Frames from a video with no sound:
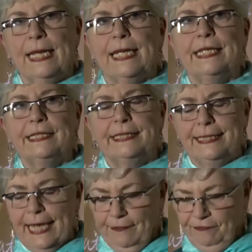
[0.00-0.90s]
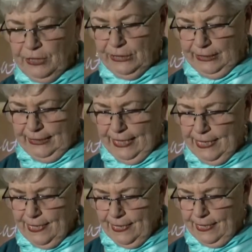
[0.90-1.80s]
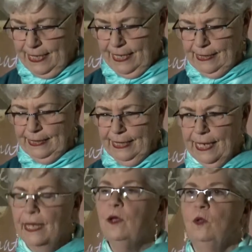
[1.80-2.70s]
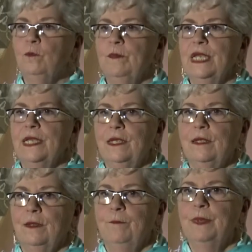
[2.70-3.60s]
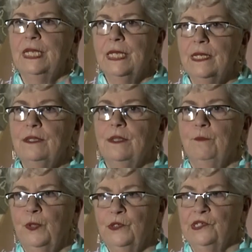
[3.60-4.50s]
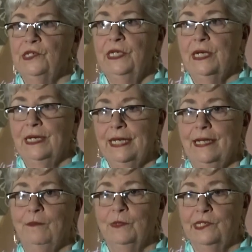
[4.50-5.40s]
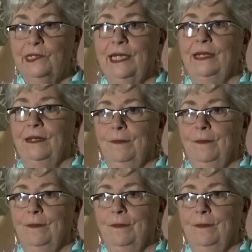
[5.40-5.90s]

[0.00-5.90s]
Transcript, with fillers: it definitely uh, helped me be the person I am today.